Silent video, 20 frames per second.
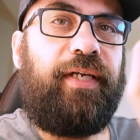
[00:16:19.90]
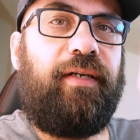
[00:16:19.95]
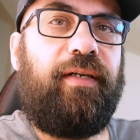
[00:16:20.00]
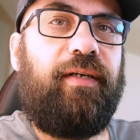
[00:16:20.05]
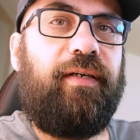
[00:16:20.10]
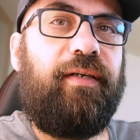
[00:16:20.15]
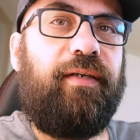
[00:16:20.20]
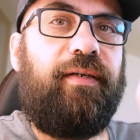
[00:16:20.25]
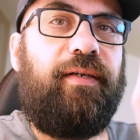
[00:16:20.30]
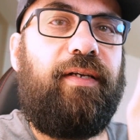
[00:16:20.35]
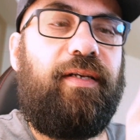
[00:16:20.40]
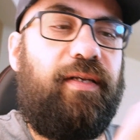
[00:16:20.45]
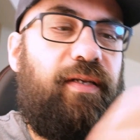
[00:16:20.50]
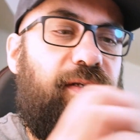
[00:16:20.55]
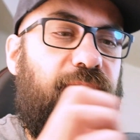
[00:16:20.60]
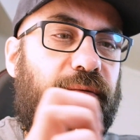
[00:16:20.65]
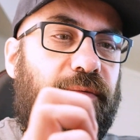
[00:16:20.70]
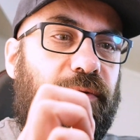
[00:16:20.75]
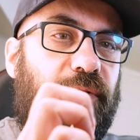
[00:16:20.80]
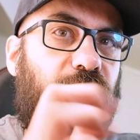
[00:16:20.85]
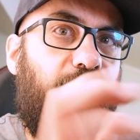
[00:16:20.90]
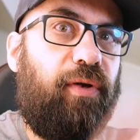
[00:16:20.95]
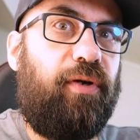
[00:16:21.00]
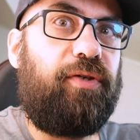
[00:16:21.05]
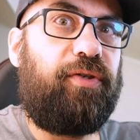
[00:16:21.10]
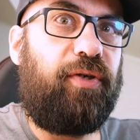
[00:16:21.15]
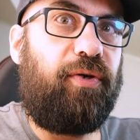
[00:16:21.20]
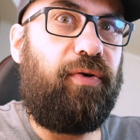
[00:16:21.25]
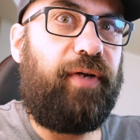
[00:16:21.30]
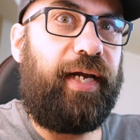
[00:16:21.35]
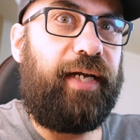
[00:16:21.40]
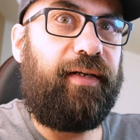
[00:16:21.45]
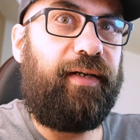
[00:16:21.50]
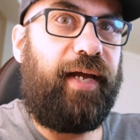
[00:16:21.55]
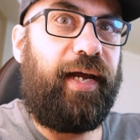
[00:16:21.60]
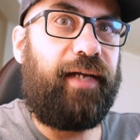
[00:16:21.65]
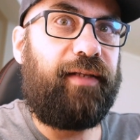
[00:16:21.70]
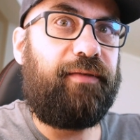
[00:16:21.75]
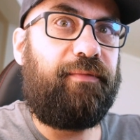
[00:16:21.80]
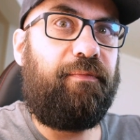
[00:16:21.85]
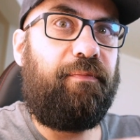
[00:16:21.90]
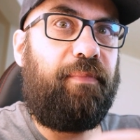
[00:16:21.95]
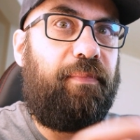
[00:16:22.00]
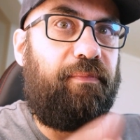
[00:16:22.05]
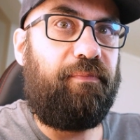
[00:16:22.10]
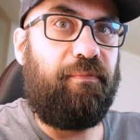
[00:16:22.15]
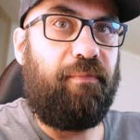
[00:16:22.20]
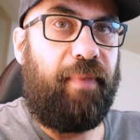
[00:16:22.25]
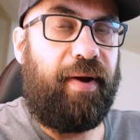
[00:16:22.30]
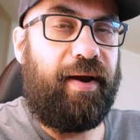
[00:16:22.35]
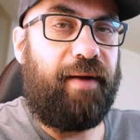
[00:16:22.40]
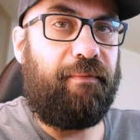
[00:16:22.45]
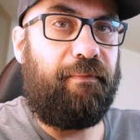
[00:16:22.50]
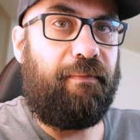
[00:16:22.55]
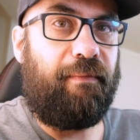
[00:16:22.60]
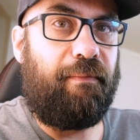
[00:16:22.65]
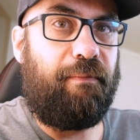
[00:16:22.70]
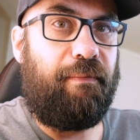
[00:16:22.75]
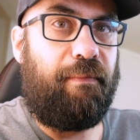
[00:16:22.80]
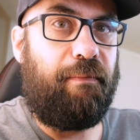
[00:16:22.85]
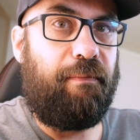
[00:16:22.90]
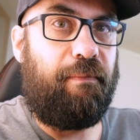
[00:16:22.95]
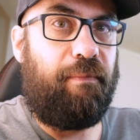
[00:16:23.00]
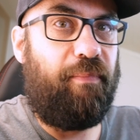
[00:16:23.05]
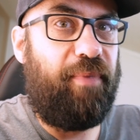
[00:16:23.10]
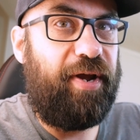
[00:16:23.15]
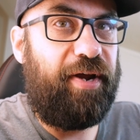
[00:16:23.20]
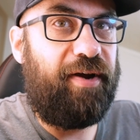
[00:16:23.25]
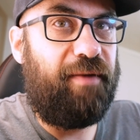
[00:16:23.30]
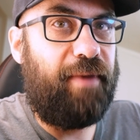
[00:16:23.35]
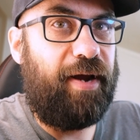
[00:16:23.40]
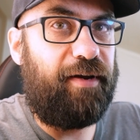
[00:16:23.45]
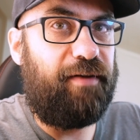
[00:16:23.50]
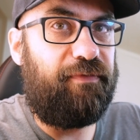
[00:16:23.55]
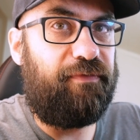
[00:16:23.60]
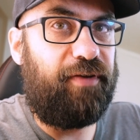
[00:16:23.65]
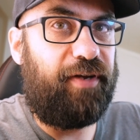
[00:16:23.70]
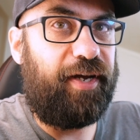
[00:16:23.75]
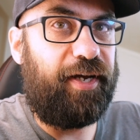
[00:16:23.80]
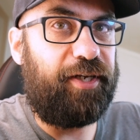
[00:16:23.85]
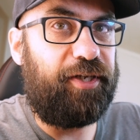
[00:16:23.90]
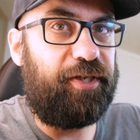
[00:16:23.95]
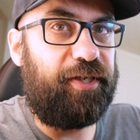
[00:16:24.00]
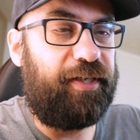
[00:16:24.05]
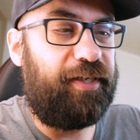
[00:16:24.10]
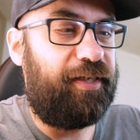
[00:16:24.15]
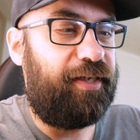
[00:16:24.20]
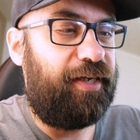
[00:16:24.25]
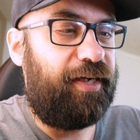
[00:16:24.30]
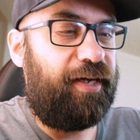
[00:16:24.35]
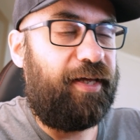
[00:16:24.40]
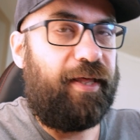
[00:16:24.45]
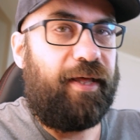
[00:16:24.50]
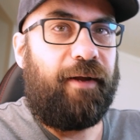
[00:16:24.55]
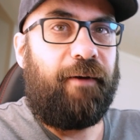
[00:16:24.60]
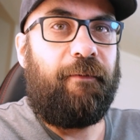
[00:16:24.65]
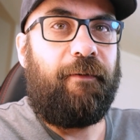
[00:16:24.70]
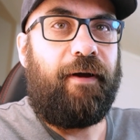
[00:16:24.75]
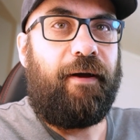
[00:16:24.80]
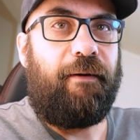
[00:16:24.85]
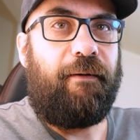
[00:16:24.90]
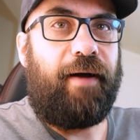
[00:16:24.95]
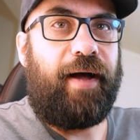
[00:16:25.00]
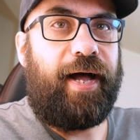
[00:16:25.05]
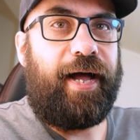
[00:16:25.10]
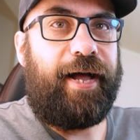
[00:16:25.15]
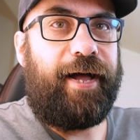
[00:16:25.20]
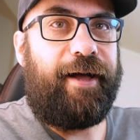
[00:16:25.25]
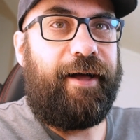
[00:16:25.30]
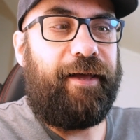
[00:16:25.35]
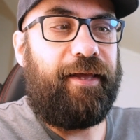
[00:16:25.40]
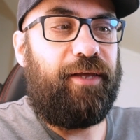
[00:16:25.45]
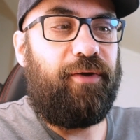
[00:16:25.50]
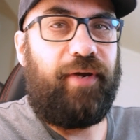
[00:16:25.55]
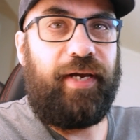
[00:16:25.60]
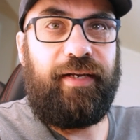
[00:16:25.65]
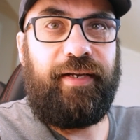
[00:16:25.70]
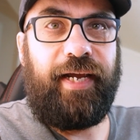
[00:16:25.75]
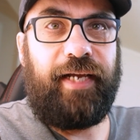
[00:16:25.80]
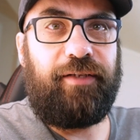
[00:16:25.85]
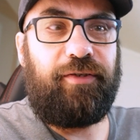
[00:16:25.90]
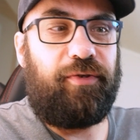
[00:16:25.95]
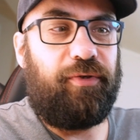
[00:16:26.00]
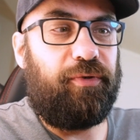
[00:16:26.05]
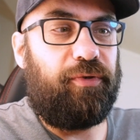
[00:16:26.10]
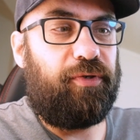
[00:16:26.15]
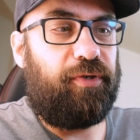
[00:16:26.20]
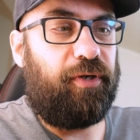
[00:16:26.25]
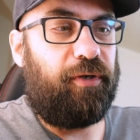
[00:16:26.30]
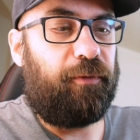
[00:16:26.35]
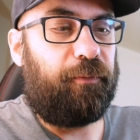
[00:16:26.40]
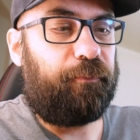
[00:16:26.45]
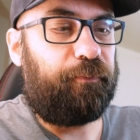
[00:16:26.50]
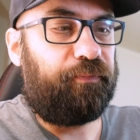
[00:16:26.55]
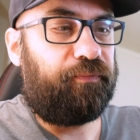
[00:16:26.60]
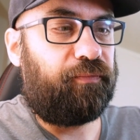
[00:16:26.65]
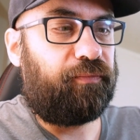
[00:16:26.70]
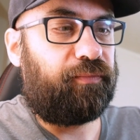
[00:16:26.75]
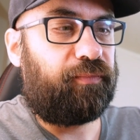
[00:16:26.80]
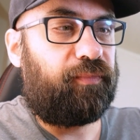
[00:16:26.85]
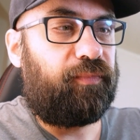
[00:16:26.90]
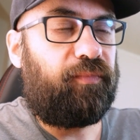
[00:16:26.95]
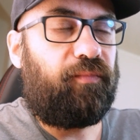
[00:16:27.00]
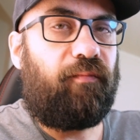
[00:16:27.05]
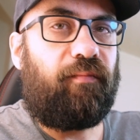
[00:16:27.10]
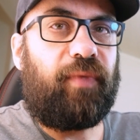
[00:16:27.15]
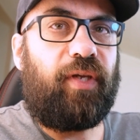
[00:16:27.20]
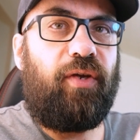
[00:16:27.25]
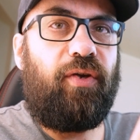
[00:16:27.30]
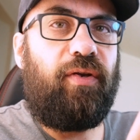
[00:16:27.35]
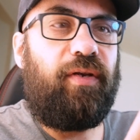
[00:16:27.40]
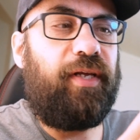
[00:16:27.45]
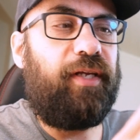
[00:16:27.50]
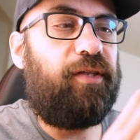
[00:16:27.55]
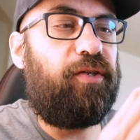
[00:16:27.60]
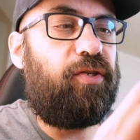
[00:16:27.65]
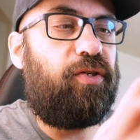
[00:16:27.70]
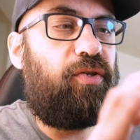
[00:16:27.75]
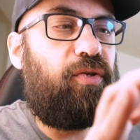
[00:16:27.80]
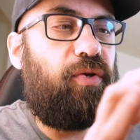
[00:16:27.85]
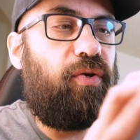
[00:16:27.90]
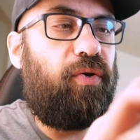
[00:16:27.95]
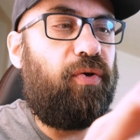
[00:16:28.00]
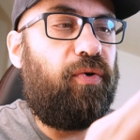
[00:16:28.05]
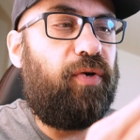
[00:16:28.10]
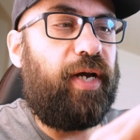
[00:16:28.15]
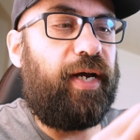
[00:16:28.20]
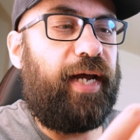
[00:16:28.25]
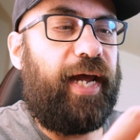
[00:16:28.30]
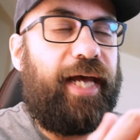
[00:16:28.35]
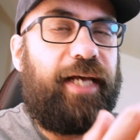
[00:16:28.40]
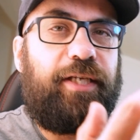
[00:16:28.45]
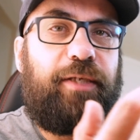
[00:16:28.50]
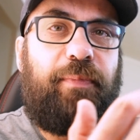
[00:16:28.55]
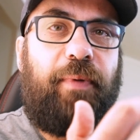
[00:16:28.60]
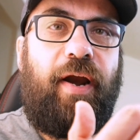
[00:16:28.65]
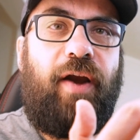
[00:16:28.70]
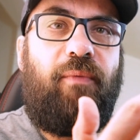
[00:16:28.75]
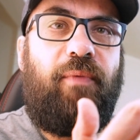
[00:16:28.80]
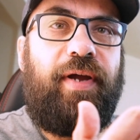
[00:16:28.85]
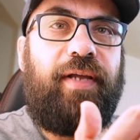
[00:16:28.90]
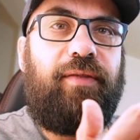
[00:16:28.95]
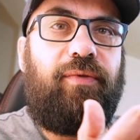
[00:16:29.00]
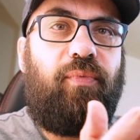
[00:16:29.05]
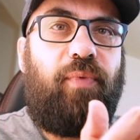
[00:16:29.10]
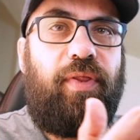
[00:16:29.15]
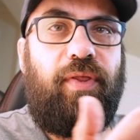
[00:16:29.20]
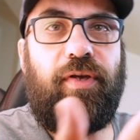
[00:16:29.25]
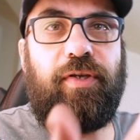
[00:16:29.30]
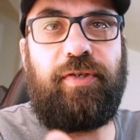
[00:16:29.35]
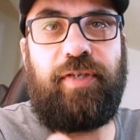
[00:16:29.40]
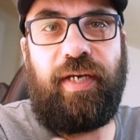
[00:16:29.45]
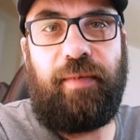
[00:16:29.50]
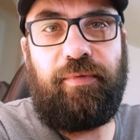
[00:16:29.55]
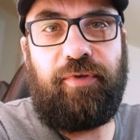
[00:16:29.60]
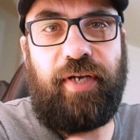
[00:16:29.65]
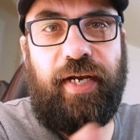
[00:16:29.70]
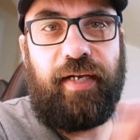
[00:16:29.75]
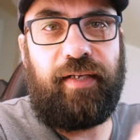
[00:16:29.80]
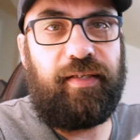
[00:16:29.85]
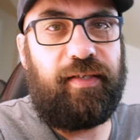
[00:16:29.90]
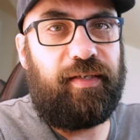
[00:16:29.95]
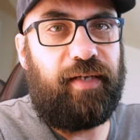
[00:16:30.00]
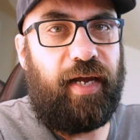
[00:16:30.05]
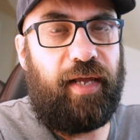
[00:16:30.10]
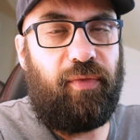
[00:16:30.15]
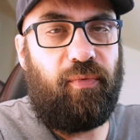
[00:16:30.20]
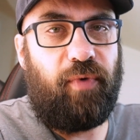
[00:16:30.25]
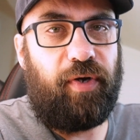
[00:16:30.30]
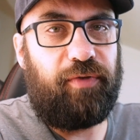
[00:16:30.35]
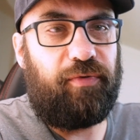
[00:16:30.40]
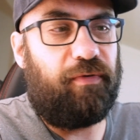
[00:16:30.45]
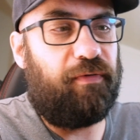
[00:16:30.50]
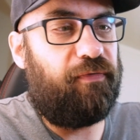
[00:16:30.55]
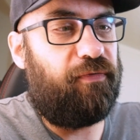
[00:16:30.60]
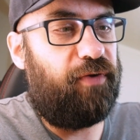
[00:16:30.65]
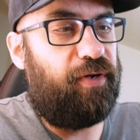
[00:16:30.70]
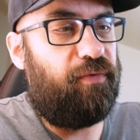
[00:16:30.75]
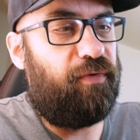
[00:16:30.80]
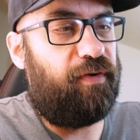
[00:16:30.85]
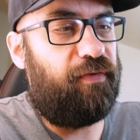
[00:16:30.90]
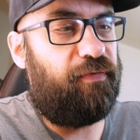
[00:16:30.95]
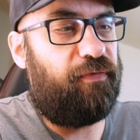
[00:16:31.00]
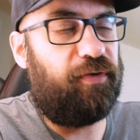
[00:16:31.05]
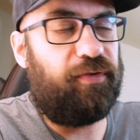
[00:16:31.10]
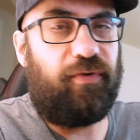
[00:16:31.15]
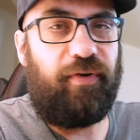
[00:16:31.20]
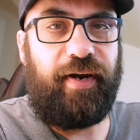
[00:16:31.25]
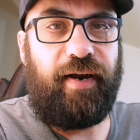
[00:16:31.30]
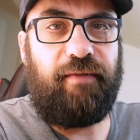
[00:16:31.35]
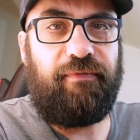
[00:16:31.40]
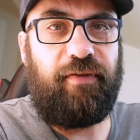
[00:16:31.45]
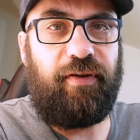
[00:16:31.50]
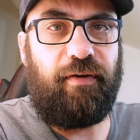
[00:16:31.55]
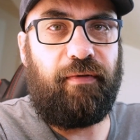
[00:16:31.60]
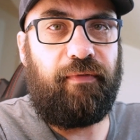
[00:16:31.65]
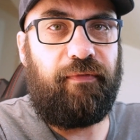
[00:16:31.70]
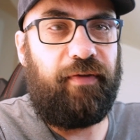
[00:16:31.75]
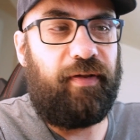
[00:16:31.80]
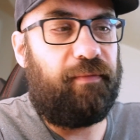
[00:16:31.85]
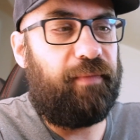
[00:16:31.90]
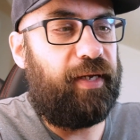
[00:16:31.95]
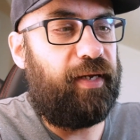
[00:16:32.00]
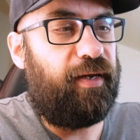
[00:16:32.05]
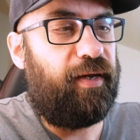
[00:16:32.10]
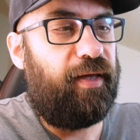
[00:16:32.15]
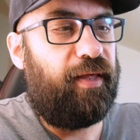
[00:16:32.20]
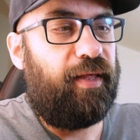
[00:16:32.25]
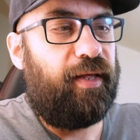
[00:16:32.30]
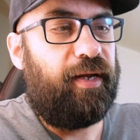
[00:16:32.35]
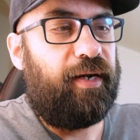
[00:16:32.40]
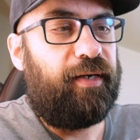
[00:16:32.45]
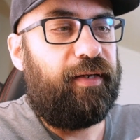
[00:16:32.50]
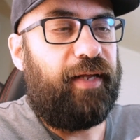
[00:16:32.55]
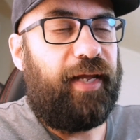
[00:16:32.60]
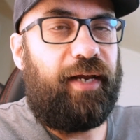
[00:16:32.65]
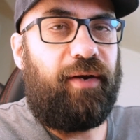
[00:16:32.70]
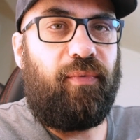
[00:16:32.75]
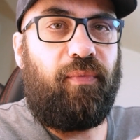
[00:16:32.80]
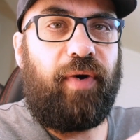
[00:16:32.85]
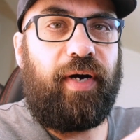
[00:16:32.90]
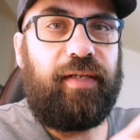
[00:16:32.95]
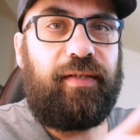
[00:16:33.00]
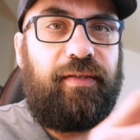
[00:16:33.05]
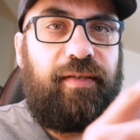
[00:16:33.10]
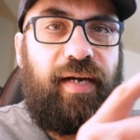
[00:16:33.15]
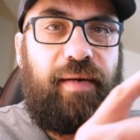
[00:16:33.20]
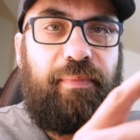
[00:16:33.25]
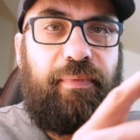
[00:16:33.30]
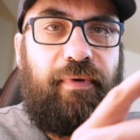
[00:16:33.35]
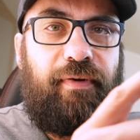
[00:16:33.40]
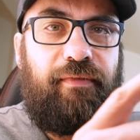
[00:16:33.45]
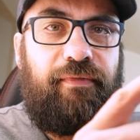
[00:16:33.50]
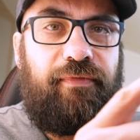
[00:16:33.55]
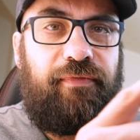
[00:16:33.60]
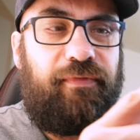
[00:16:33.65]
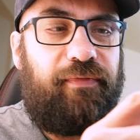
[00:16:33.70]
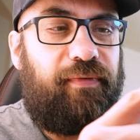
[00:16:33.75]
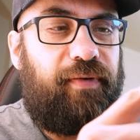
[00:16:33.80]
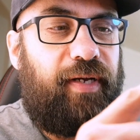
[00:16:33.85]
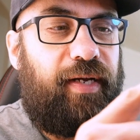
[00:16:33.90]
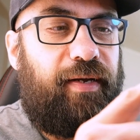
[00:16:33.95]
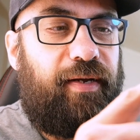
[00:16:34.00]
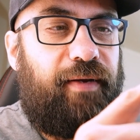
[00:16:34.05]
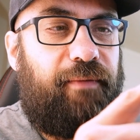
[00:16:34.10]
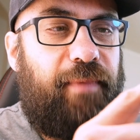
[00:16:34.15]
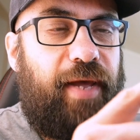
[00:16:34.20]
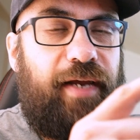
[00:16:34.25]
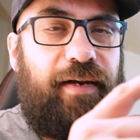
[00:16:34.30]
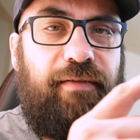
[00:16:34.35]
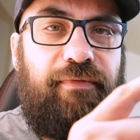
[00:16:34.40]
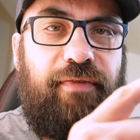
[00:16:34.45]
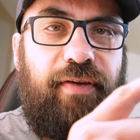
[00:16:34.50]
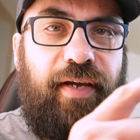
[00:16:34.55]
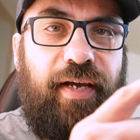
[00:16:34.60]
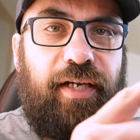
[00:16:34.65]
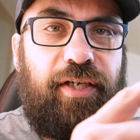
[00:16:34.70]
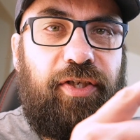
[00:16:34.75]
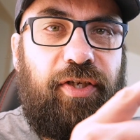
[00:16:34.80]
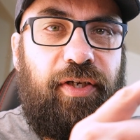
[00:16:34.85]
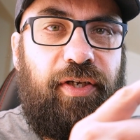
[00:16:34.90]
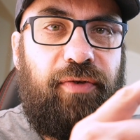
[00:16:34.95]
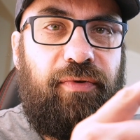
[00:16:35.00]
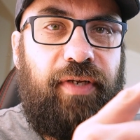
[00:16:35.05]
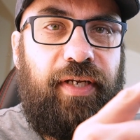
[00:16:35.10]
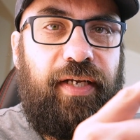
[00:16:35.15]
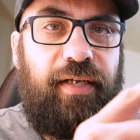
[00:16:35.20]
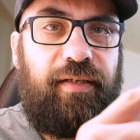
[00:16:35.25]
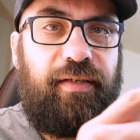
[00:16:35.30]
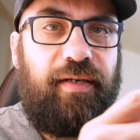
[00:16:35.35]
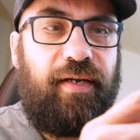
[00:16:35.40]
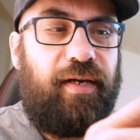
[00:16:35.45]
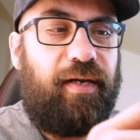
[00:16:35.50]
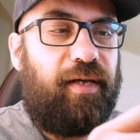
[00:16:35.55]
in, closer you can get, bigger magnification you can get too. So you need to experiment with your subjects and what you are photographing or filming, and what type of magnification you need,